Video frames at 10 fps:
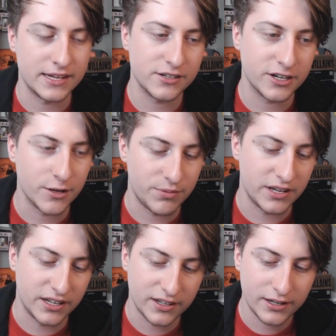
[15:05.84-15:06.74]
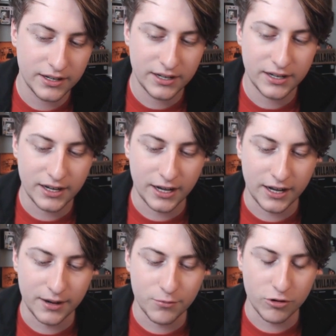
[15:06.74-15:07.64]
Things are gonna be
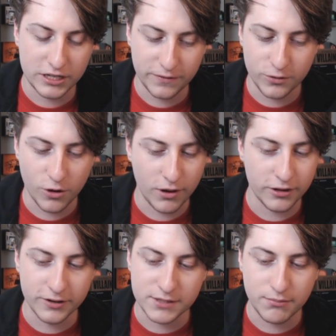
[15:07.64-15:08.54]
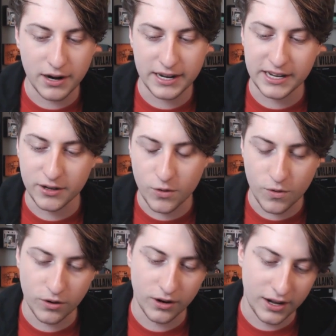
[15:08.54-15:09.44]
more difficult, whether it's money
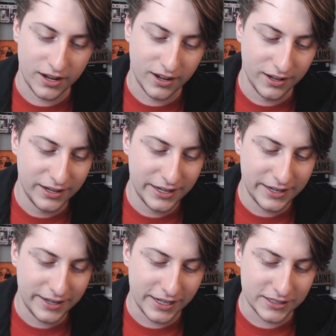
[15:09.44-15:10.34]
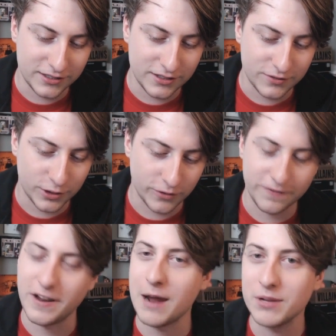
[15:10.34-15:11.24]
or it's
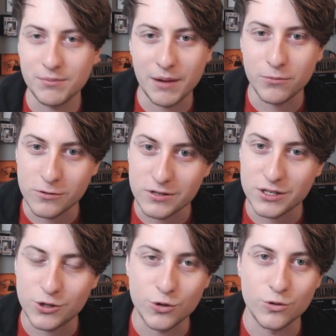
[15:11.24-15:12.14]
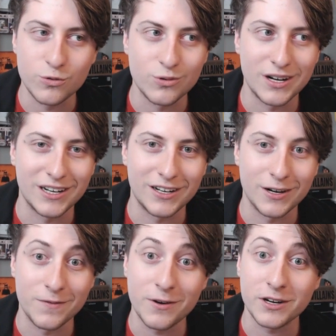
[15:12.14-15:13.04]
certain family members who
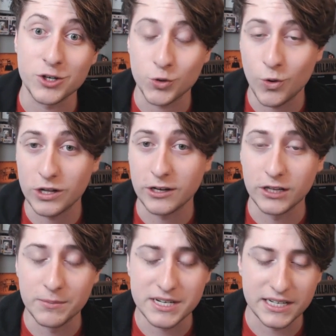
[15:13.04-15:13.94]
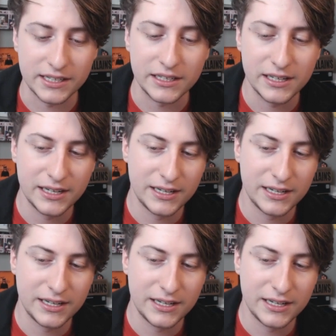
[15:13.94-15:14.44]
are very controlling or limiting.